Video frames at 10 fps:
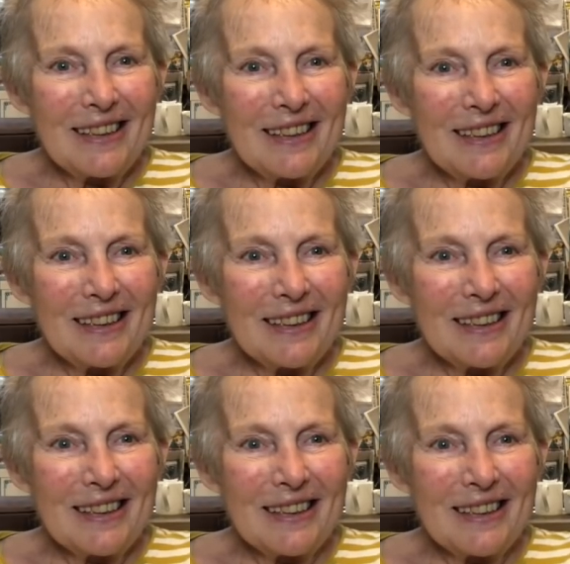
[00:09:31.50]

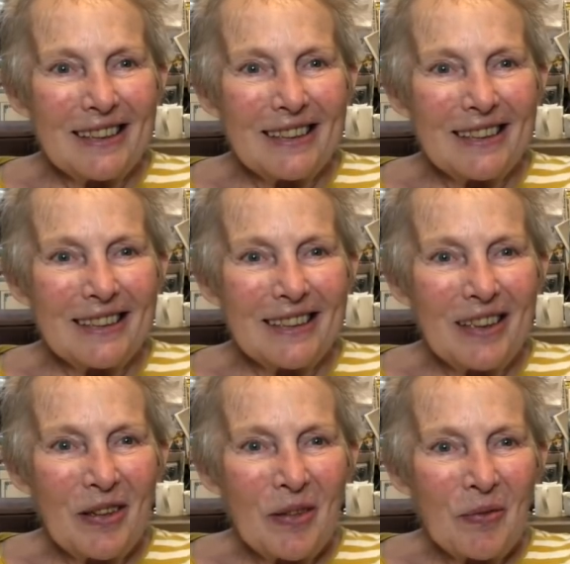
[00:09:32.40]

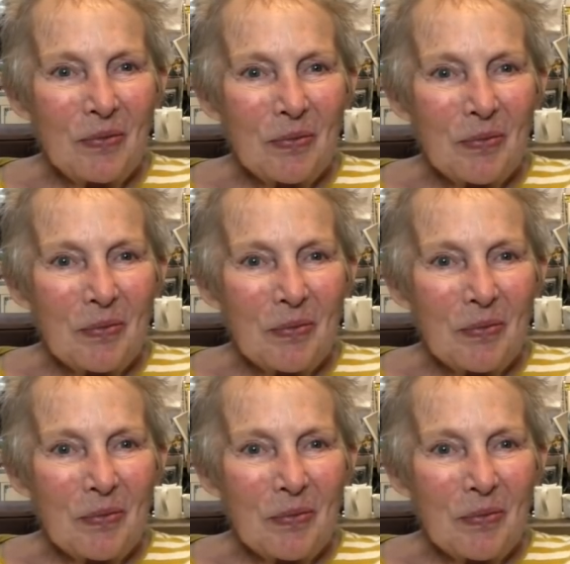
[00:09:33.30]
The person shown says nothing.